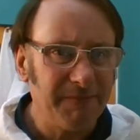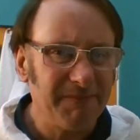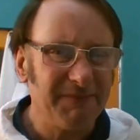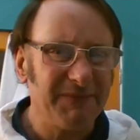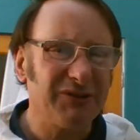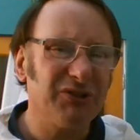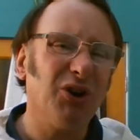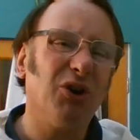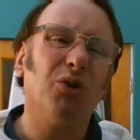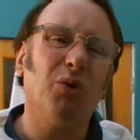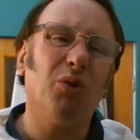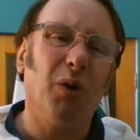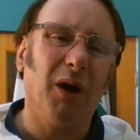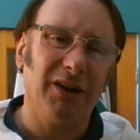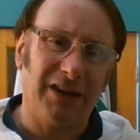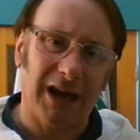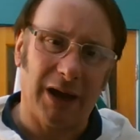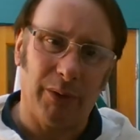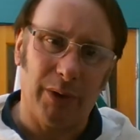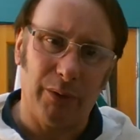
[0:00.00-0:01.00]
It's not
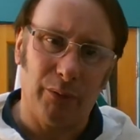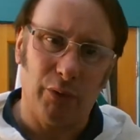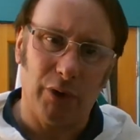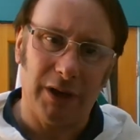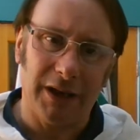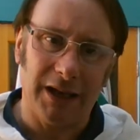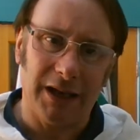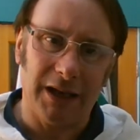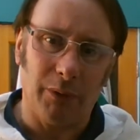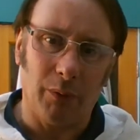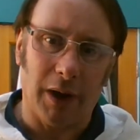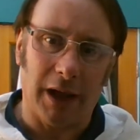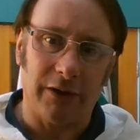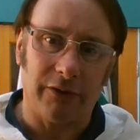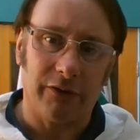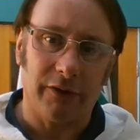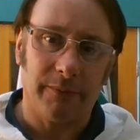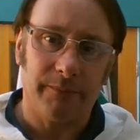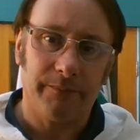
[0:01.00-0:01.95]
quite how it really went.